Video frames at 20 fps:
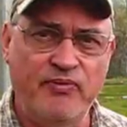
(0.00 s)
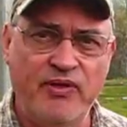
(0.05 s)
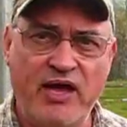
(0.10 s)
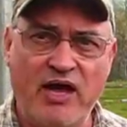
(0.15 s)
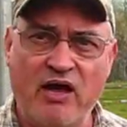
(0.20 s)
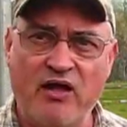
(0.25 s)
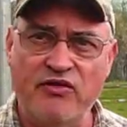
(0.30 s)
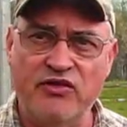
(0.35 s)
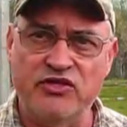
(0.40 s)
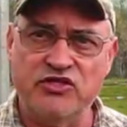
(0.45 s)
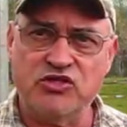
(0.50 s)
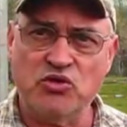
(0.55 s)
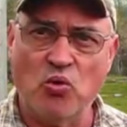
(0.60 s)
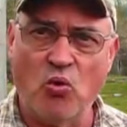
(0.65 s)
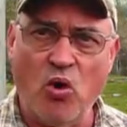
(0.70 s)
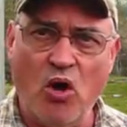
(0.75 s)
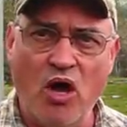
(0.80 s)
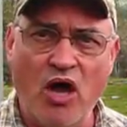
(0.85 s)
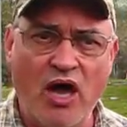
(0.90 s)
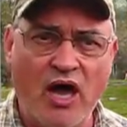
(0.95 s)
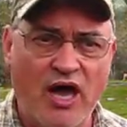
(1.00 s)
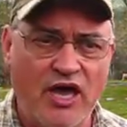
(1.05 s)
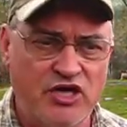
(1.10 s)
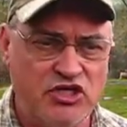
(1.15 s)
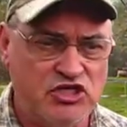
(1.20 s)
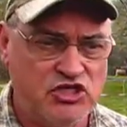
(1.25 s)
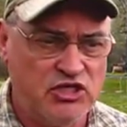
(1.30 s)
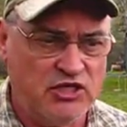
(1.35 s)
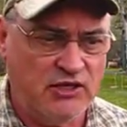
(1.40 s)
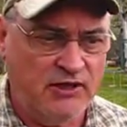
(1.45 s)
Now the
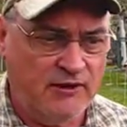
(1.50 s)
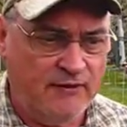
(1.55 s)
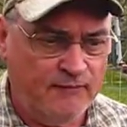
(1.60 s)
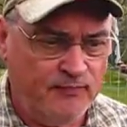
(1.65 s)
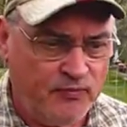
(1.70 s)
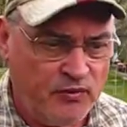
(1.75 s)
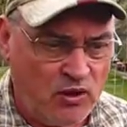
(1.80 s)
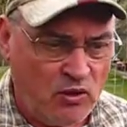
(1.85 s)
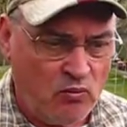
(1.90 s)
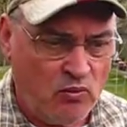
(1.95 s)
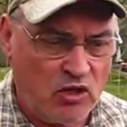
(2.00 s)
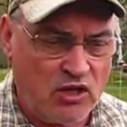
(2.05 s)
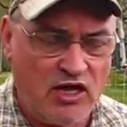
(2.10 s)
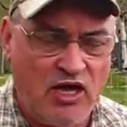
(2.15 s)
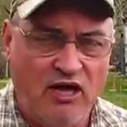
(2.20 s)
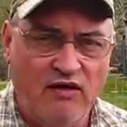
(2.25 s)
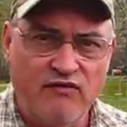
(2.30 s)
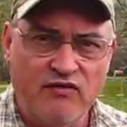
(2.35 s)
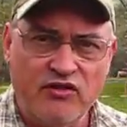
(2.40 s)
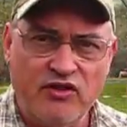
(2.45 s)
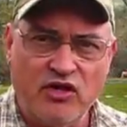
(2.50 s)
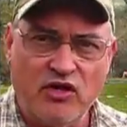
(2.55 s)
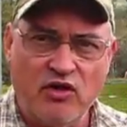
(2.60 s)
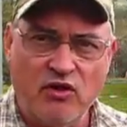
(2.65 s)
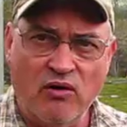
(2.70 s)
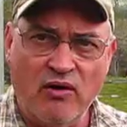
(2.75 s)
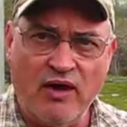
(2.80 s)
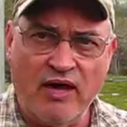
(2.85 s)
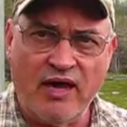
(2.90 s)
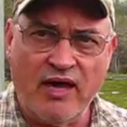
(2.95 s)
squash will cover the
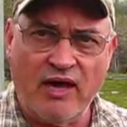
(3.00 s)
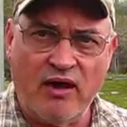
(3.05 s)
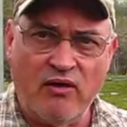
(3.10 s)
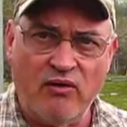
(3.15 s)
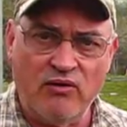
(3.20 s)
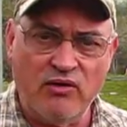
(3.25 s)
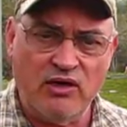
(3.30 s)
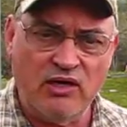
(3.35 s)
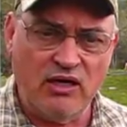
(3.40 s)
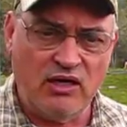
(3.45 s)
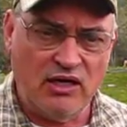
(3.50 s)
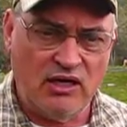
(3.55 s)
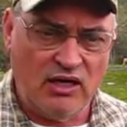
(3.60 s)
ground